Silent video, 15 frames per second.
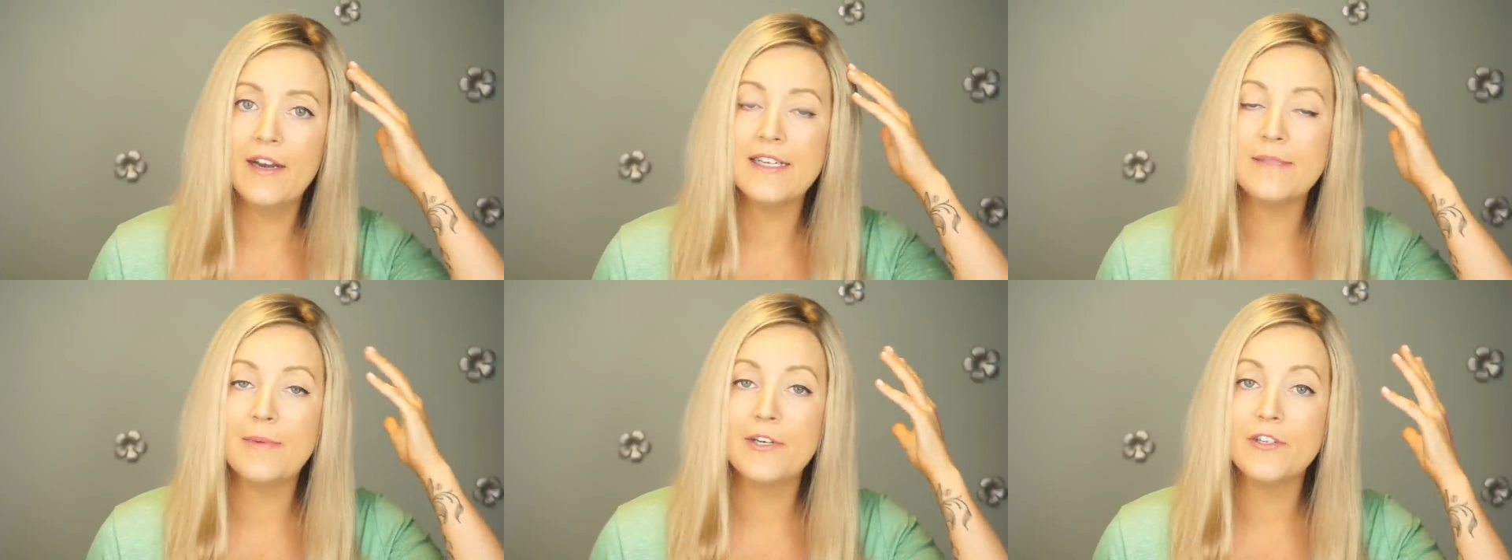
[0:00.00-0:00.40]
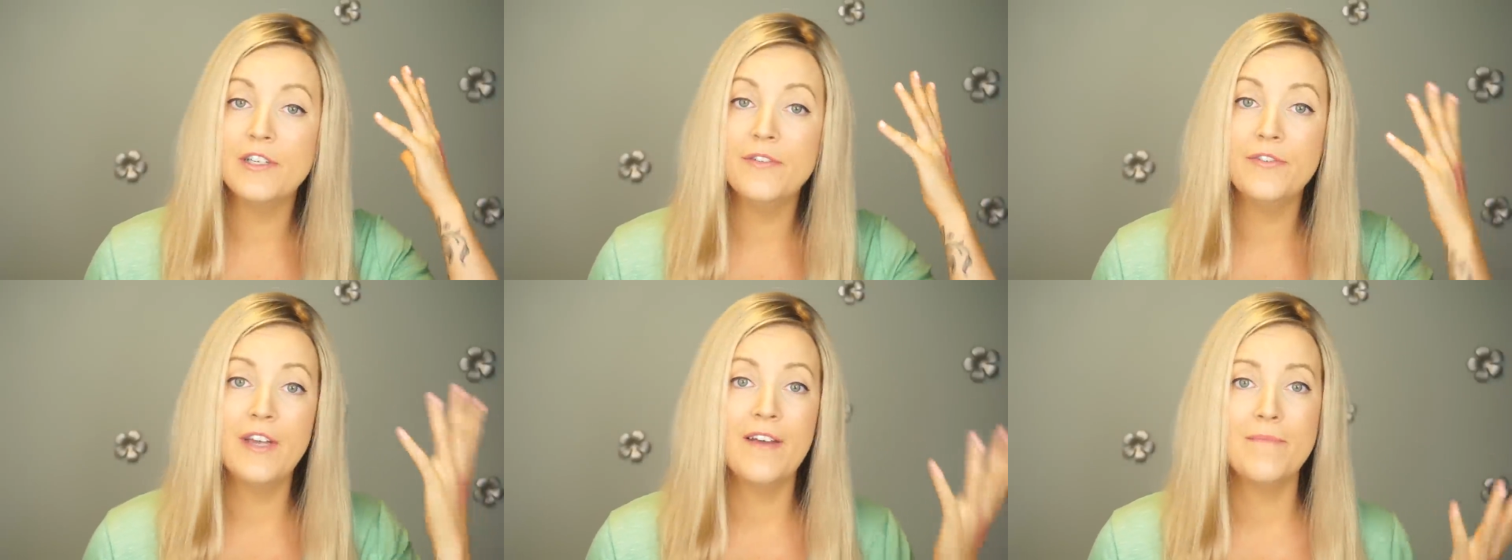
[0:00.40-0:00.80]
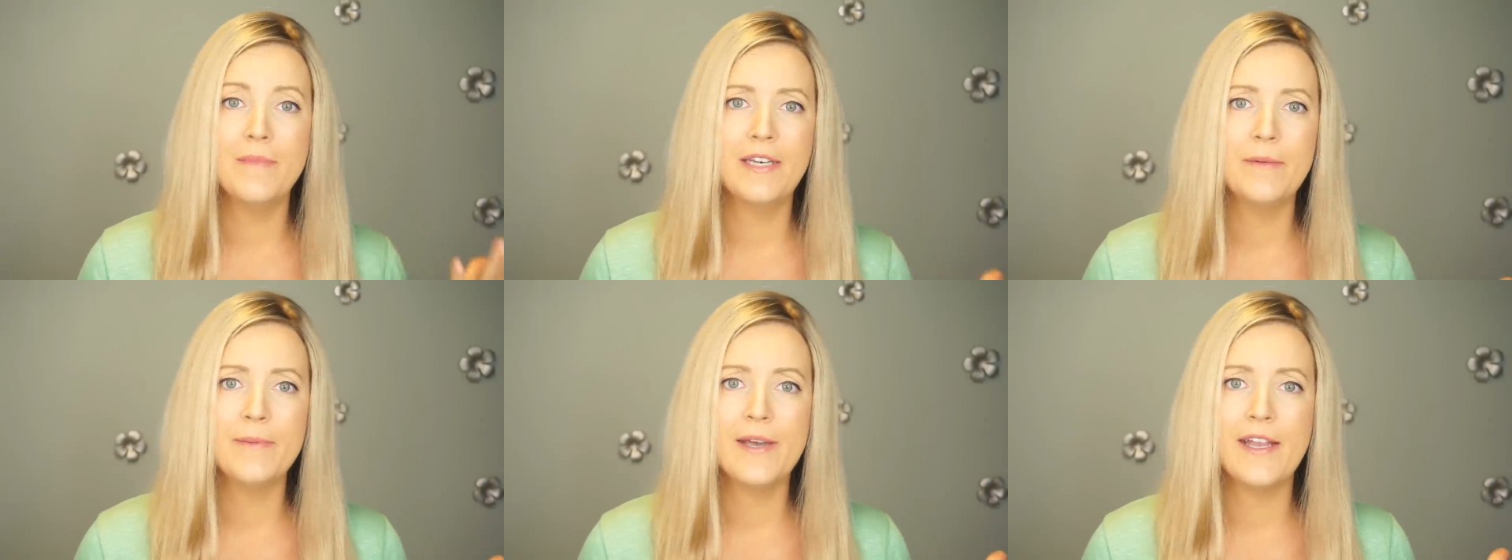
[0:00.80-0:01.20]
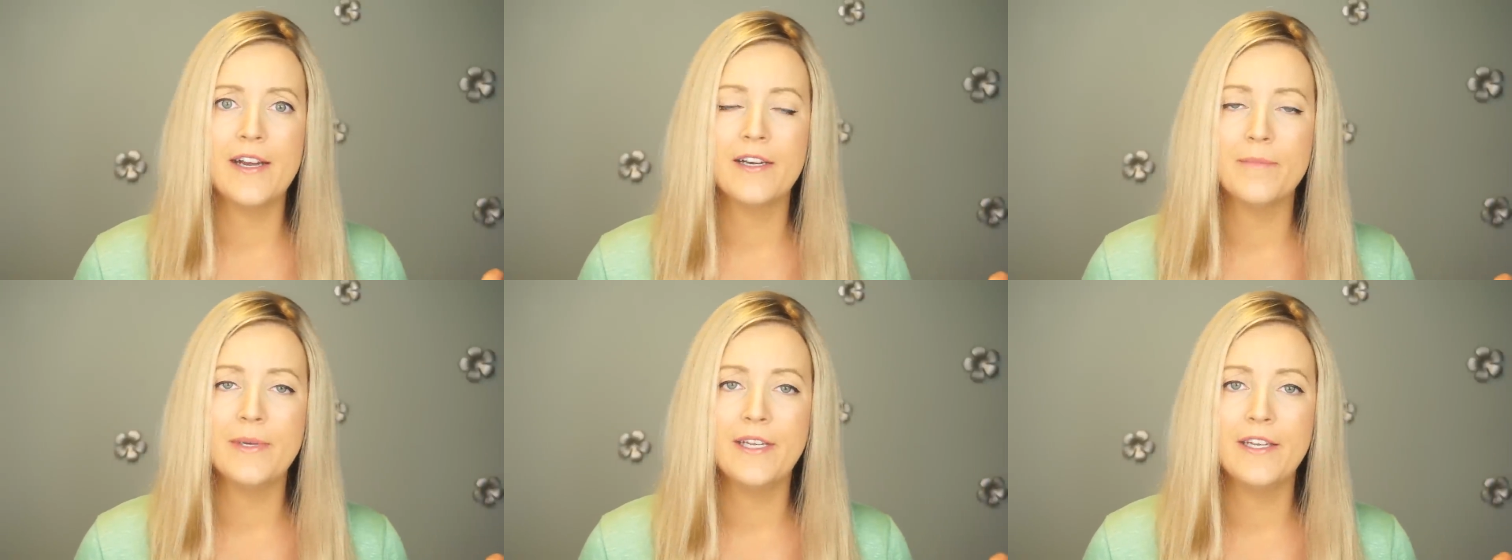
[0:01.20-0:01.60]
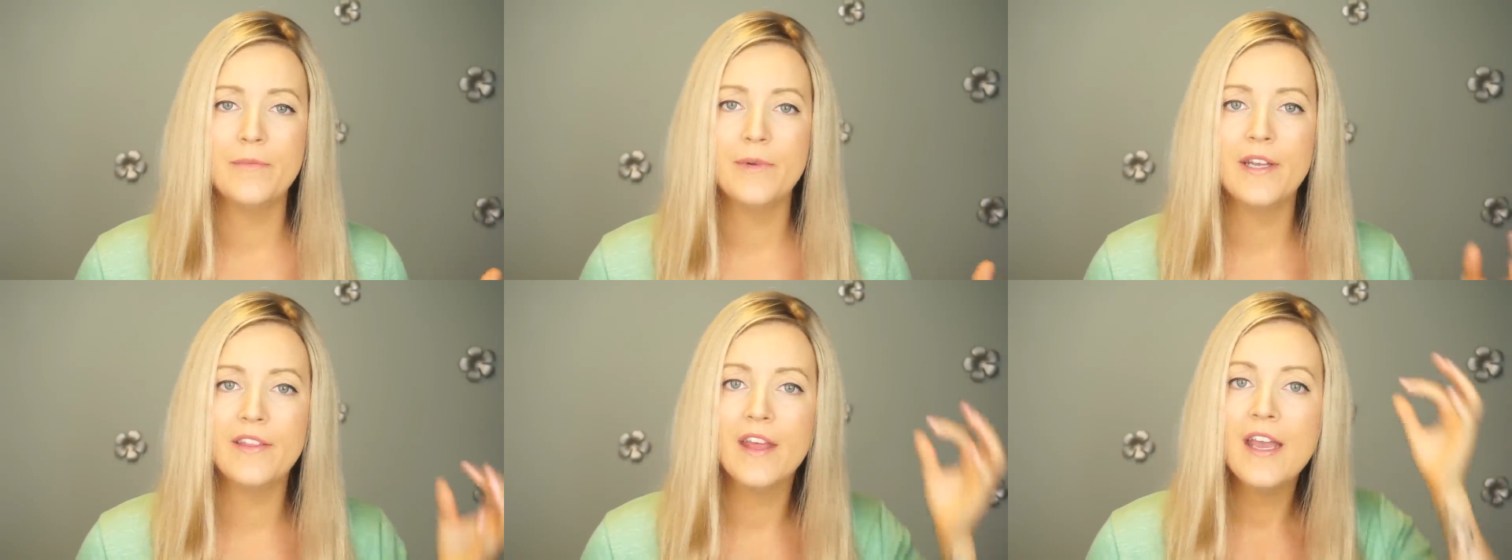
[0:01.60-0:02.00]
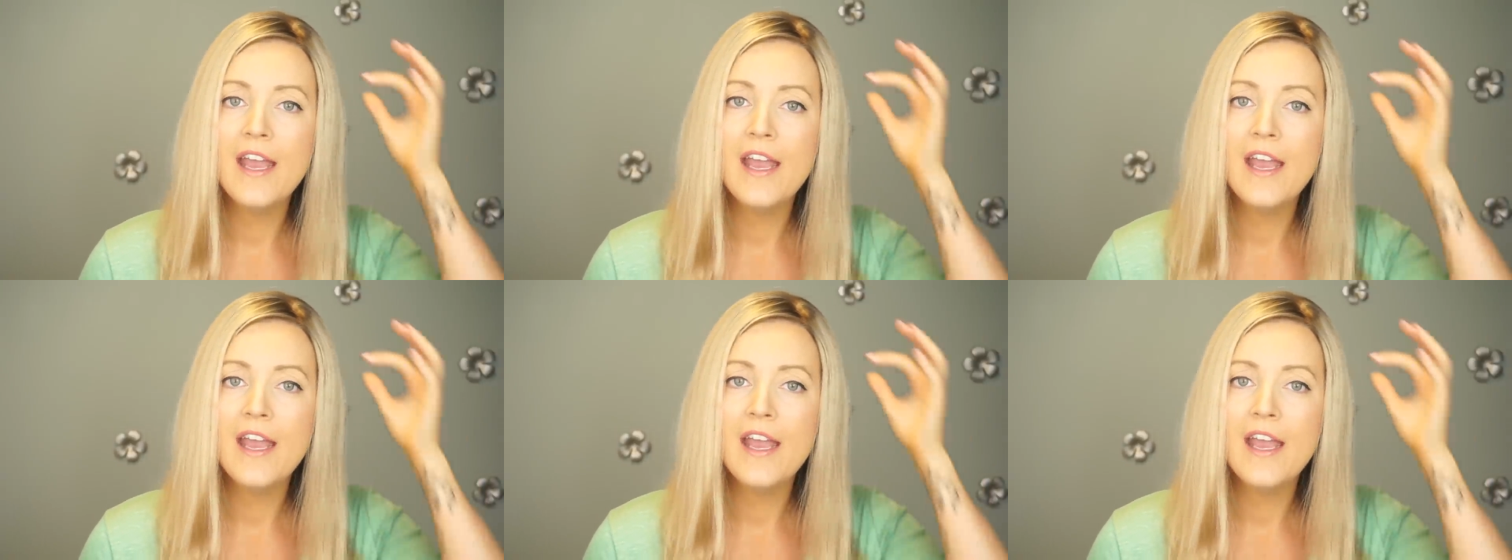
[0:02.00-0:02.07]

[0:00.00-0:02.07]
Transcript: especially if you have minimal hair to begin with